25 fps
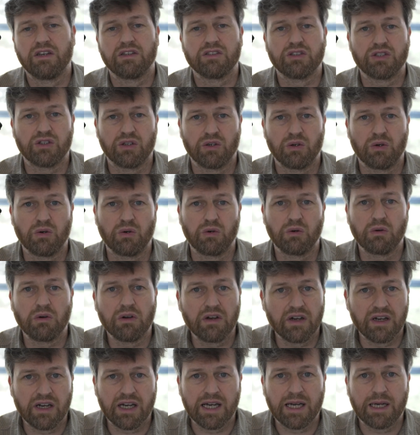
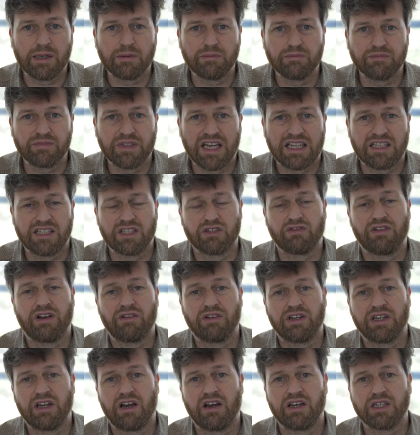So that is
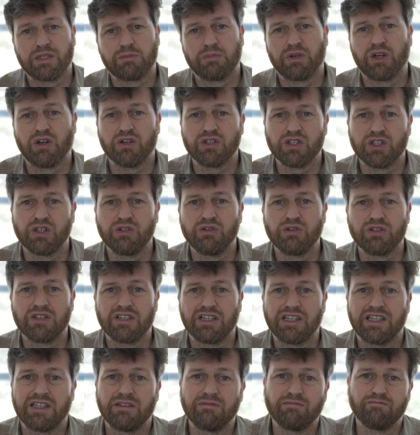very nice, because
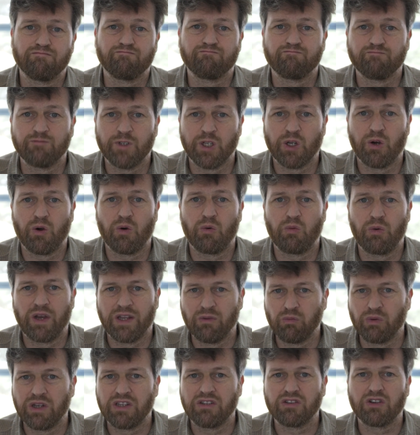usually, you know,
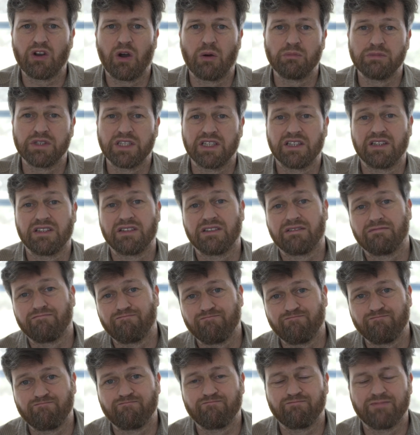when wind comes in,
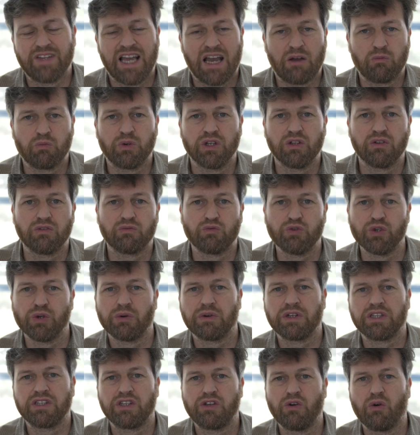that will
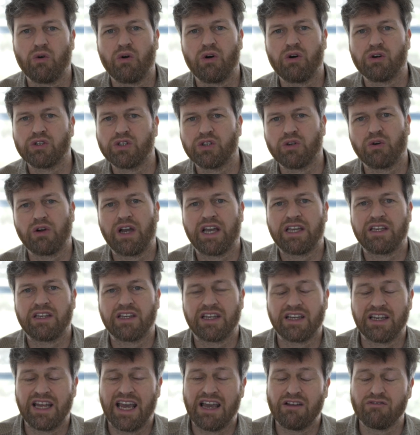ruin your audio, and you
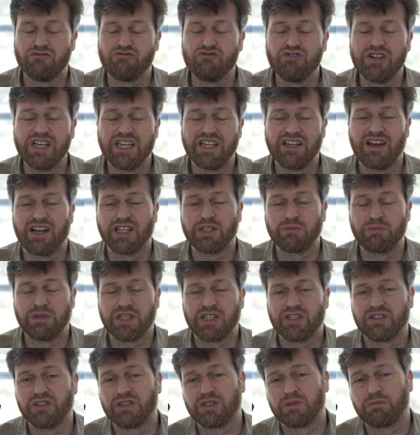can have really nice
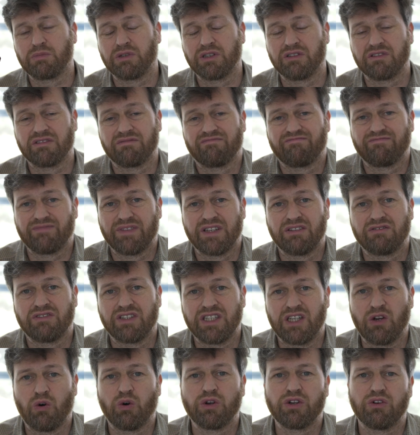pictures, but if
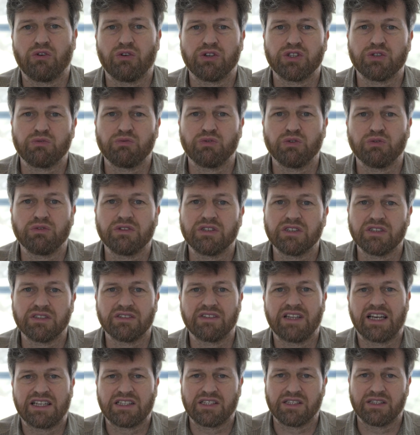the audio is ruined,
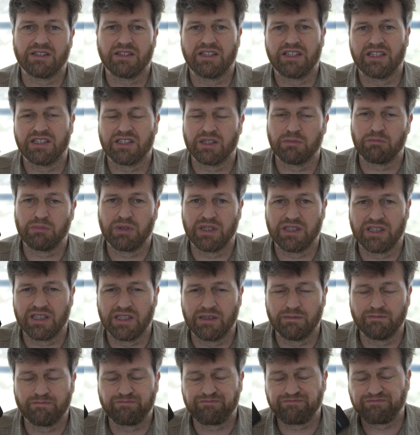that is a
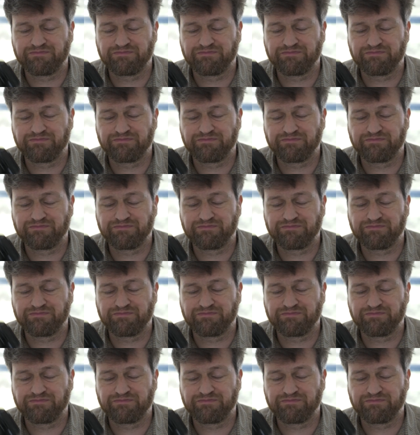pity.